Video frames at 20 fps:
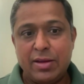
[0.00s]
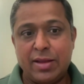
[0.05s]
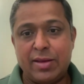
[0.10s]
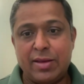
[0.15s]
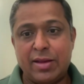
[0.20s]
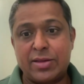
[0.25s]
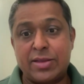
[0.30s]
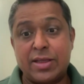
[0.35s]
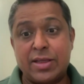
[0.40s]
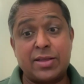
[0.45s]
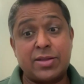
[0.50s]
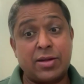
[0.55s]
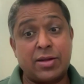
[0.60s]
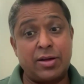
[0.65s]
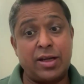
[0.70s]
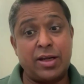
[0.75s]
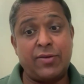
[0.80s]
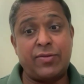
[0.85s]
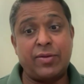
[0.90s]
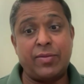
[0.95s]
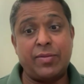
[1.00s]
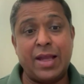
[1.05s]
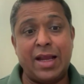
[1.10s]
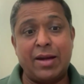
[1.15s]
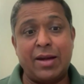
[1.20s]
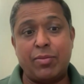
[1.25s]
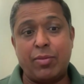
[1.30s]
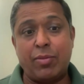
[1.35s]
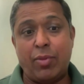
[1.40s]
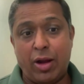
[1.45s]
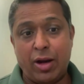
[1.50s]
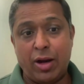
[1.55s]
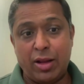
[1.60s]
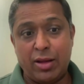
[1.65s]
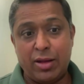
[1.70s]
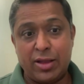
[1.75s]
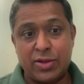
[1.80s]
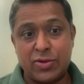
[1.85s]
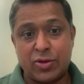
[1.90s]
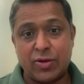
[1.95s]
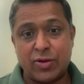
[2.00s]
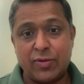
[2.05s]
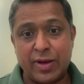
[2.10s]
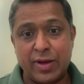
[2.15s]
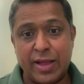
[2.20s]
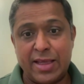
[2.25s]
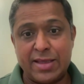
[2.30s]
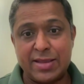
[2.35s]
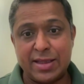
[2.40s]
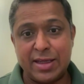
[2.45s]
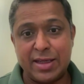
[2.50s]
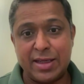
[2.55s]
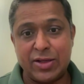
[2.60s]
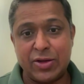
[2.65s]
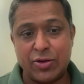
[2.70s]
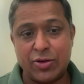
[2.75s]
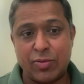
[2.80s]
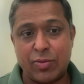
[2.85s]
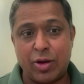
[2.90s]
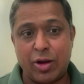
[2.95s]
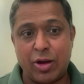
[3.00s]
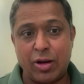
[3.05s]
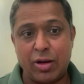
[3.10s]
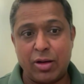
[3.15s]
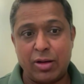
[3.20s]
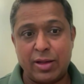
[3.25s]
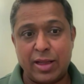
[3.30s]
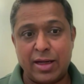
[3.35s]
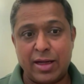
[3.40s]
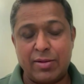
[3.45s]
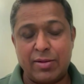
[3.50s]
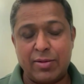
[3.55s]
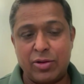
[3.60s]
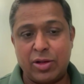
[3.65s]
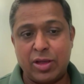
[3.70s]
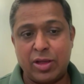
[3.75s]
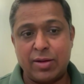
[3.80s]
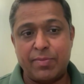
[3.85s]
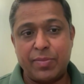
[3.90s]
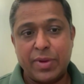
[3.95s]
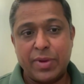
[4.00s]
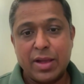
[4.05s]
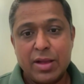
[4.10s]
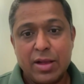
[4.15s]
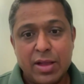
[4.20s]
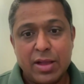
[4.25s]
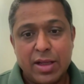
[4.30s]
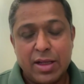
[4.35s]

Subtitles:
then there's uncertainty from that model that sort of leaks into your model that you can